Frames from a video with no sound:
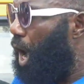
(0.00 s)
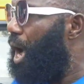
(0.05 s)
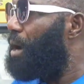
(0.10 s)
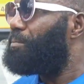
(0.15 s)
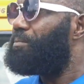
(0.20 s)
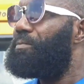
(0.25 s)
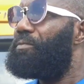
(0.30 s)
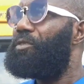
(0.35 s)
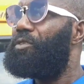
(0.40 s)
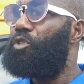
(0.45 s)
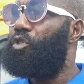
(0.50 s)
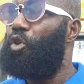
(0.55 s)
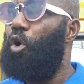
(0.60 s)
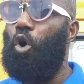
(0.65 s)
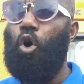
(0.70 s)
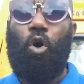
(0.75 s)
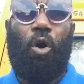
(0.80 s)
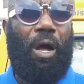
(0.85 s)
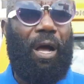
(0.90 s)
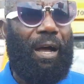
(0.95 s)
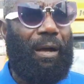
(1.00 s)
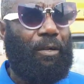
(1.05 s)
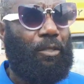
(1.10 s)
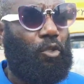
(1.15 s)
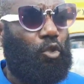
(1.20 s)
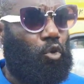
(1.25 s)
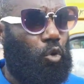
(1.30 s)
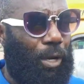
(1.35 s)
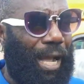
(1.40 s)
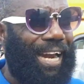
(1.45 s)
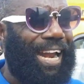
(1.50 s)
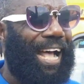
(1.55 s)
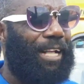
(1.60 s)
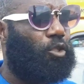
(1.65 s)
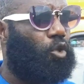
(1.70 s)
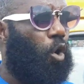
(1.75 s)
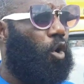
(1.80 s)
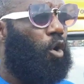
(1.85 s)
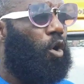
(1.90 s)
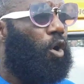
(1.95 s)
come
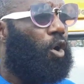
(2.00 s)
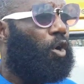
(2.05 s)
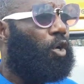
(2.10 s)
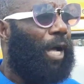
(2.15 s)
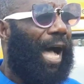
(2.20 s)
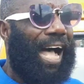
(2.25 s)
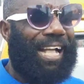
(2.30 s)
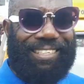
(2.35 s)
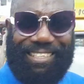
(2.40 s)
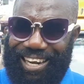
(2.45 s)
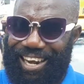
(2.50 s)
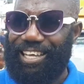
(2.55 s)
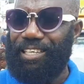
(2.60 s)
together to at